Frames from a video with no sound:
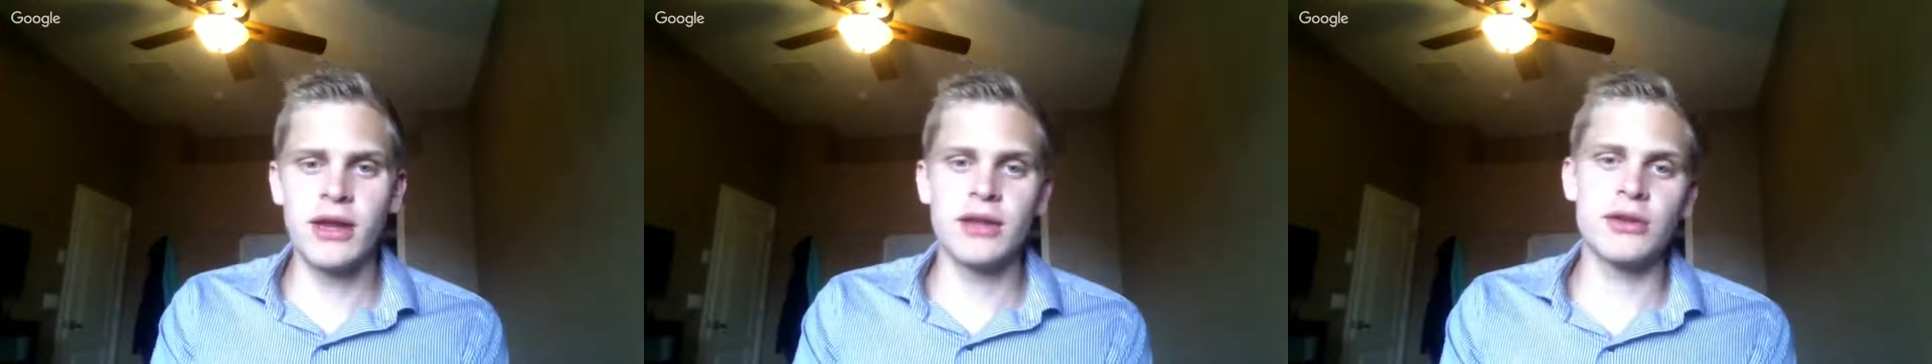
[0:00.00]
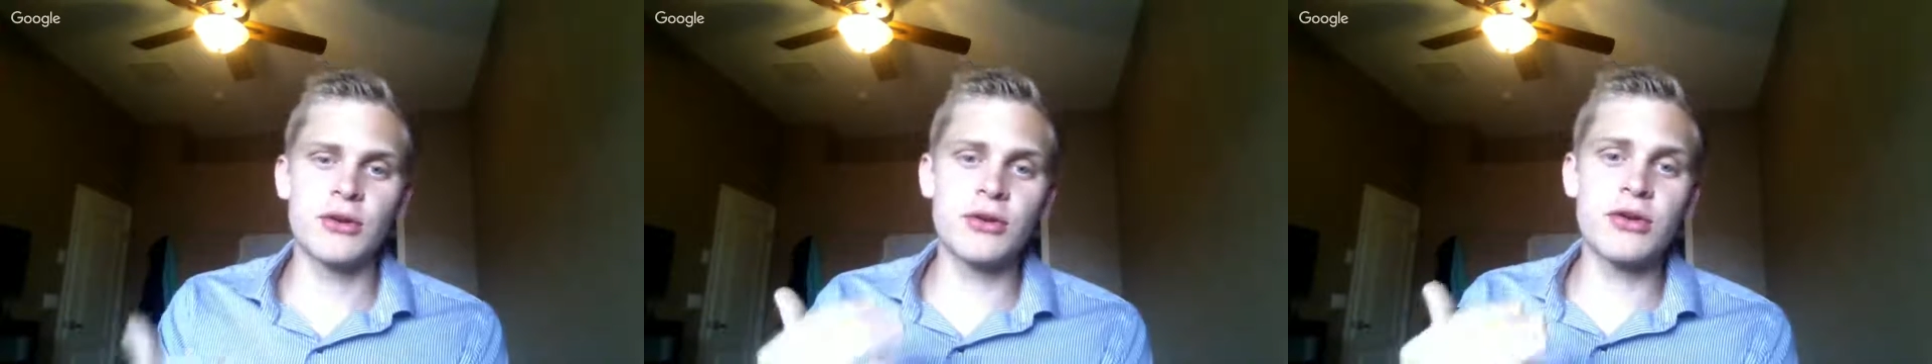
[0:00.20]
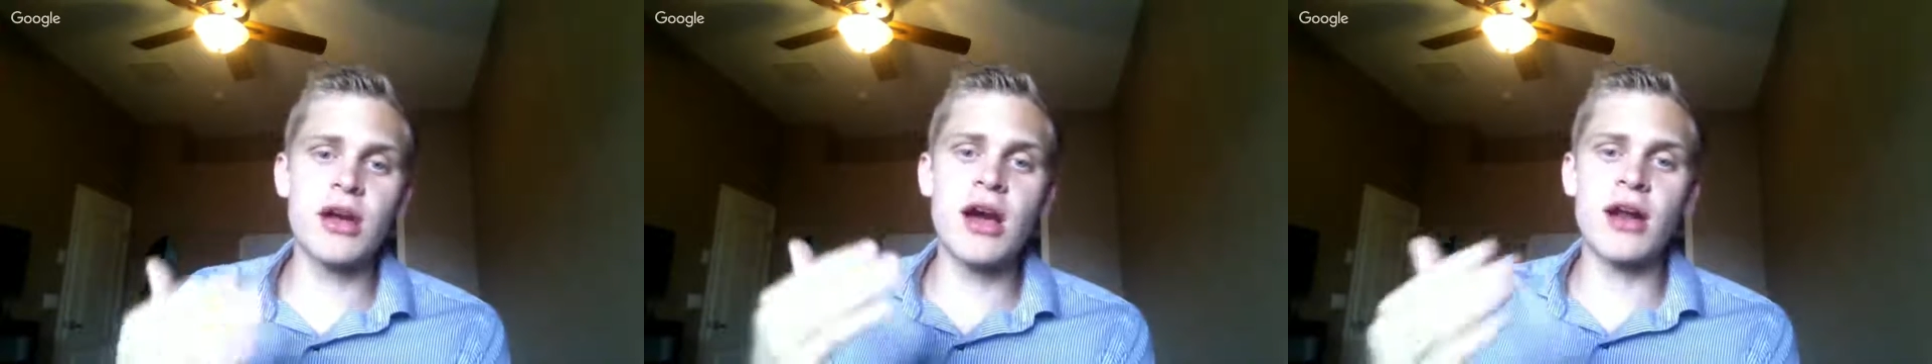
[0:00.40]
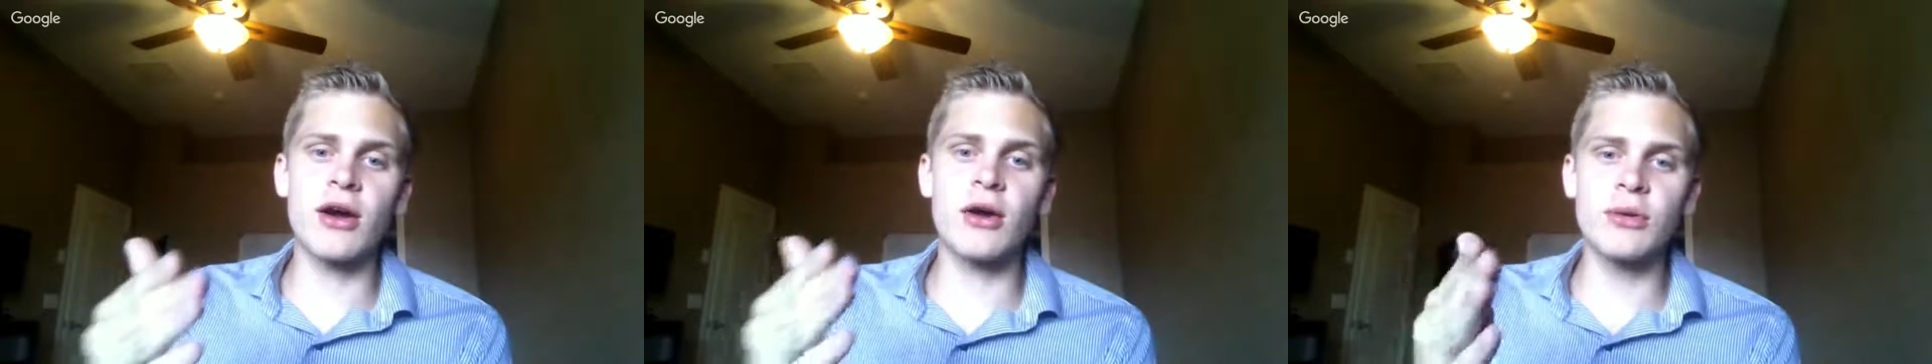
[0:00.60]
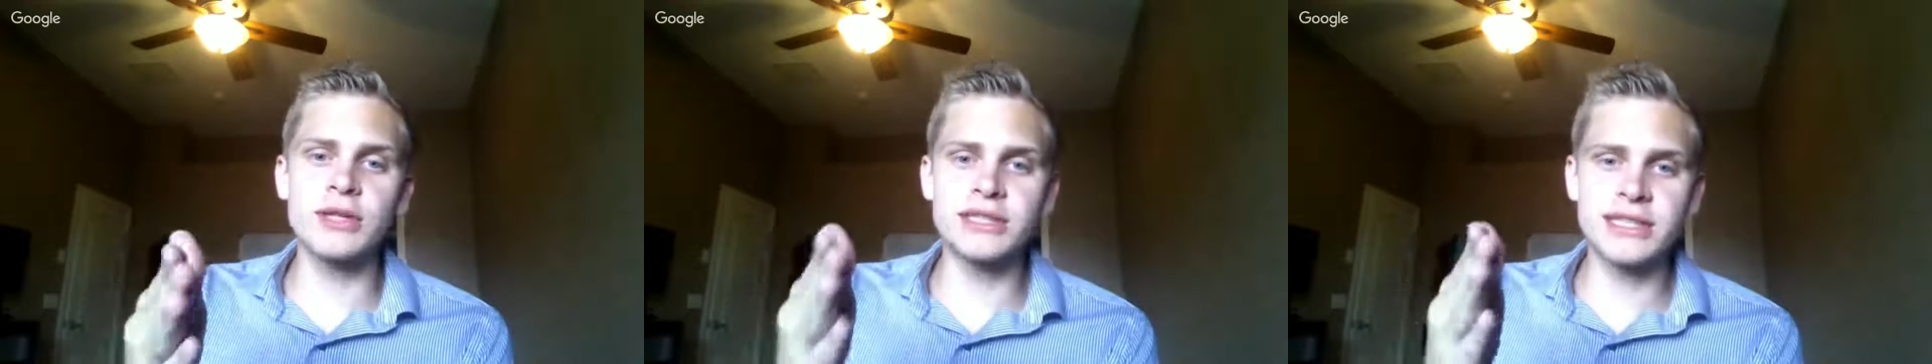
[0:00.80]
You're not
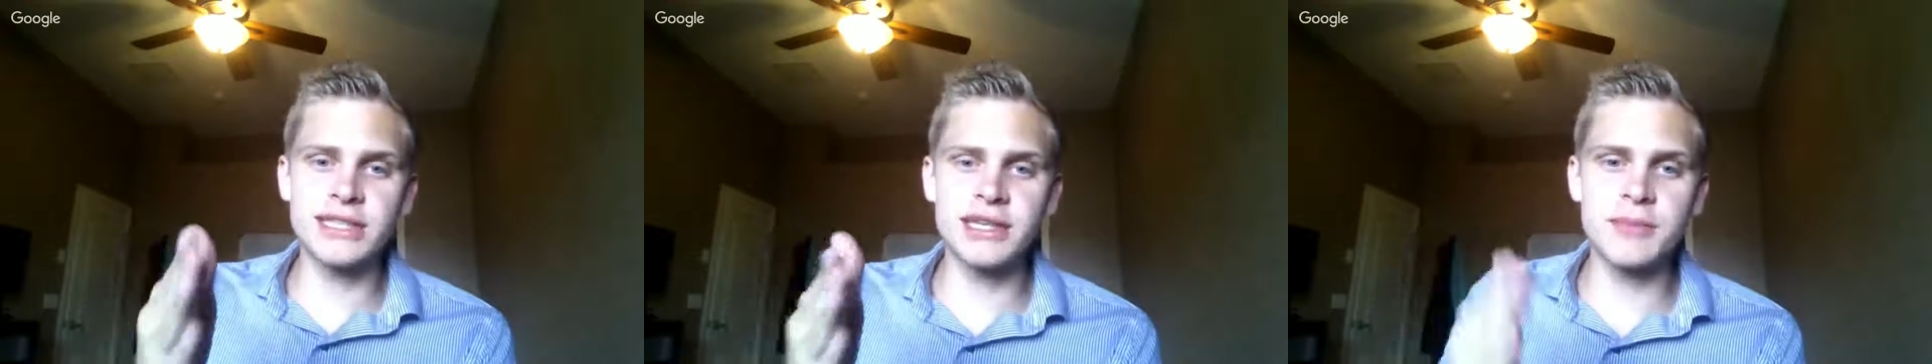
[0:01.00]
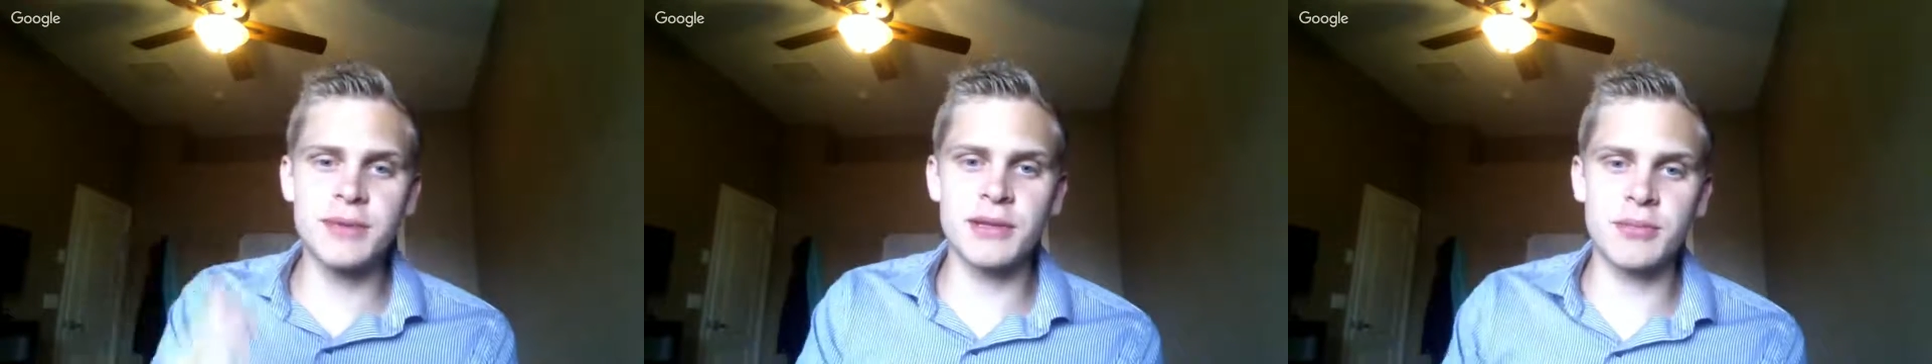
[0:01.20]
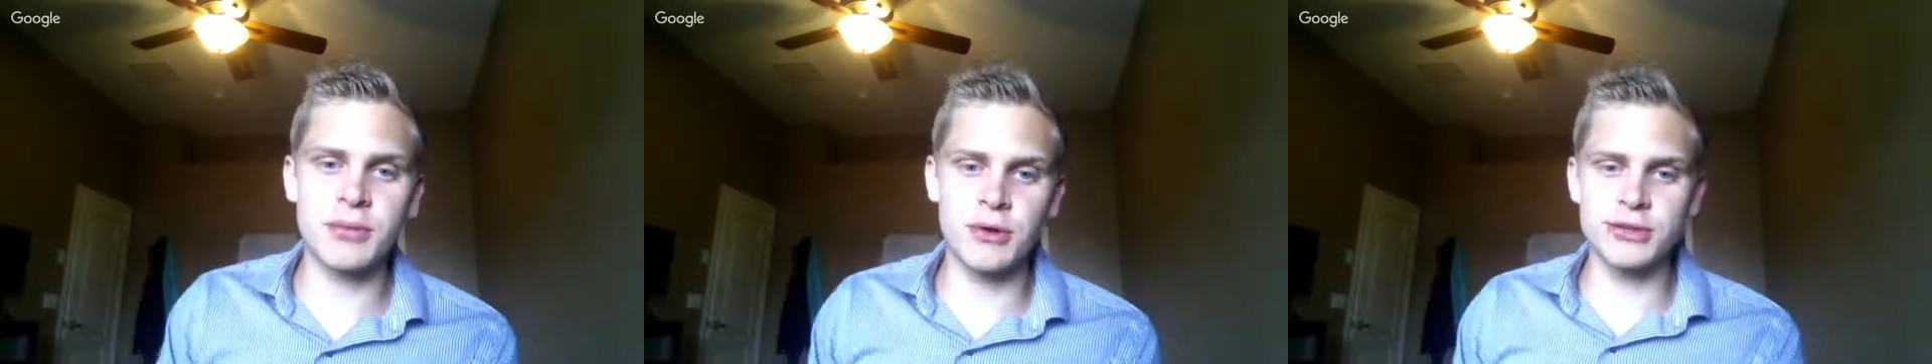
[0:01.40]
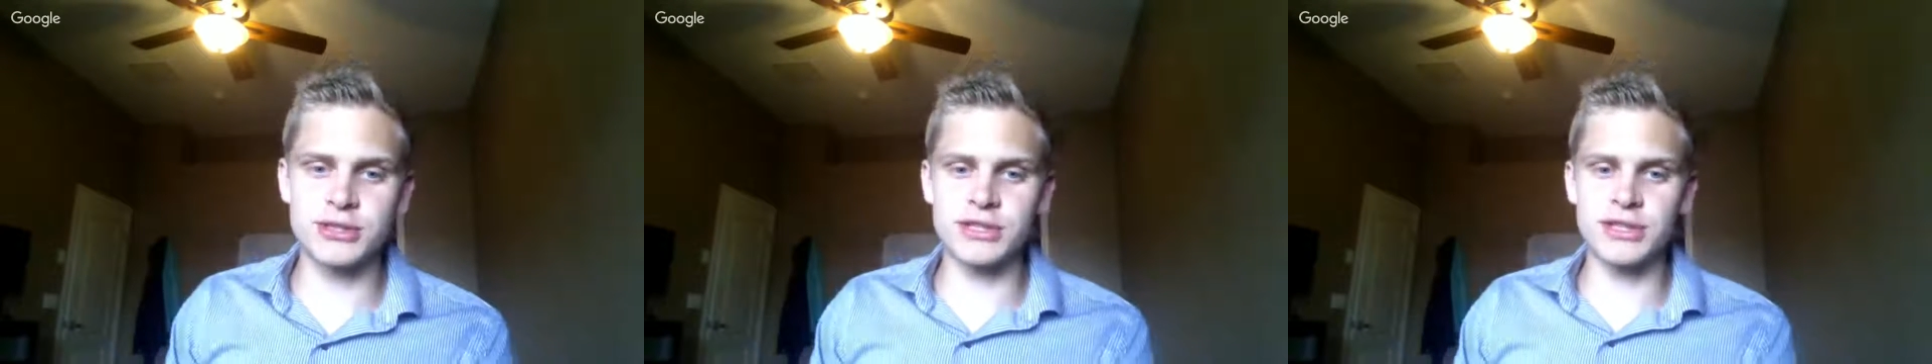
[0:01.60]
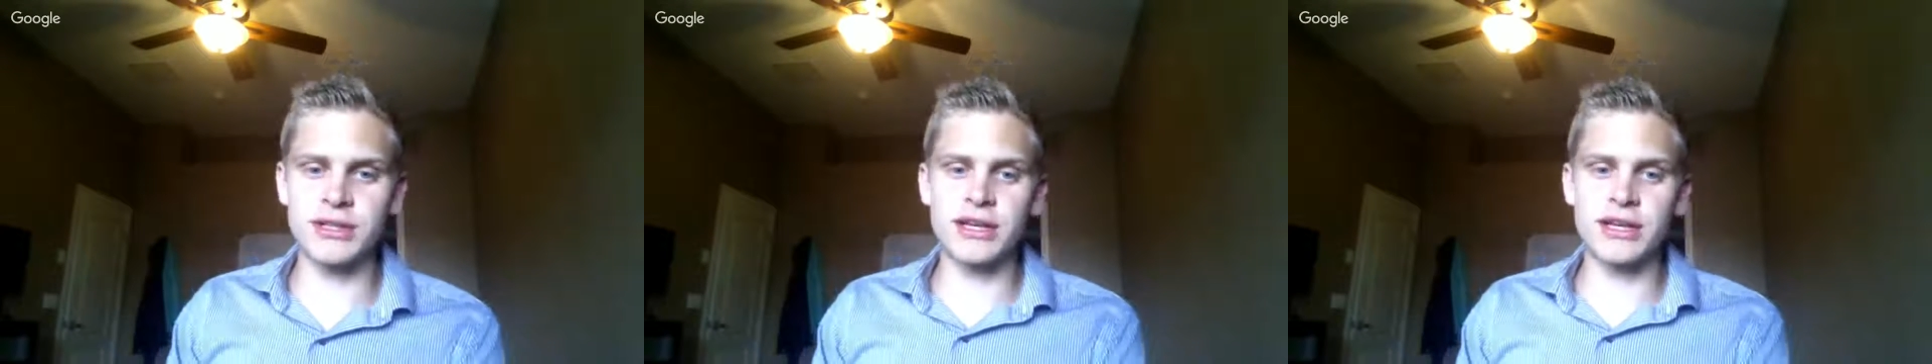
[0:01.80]
always going to be the person,